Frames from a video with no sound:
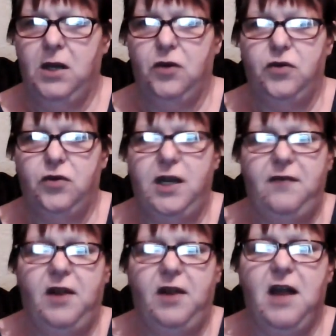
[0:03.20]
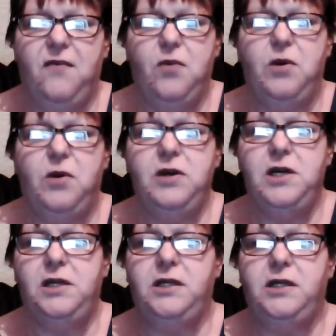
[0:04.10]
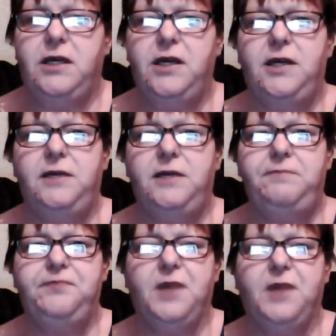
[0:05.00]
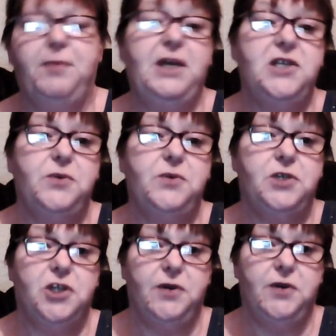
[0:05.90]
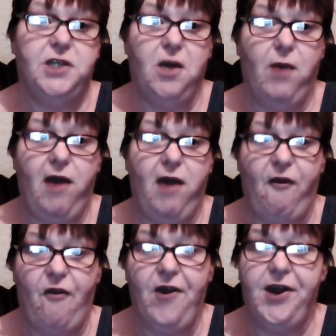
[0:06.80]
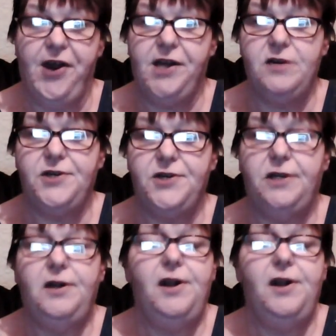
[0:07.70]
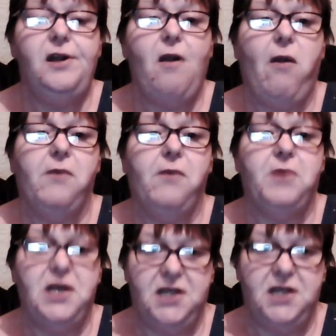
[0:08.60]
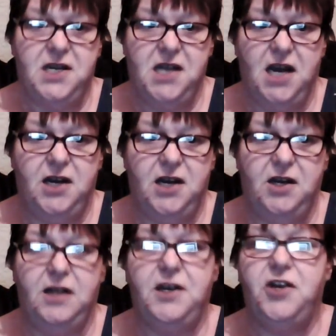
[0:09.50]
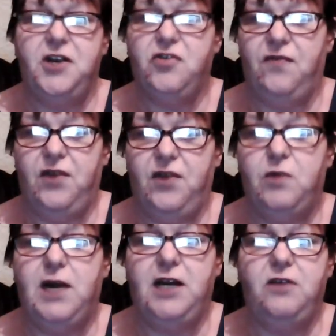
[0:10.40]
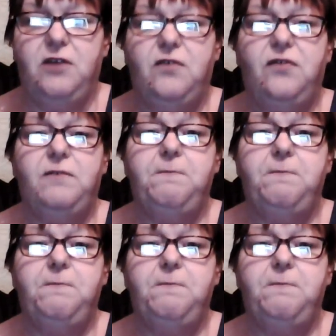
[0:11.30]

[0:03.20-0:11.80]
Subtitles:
Good evening, everyone. Pixie was going to go live tonight, but has decided he doesn't feel well enough.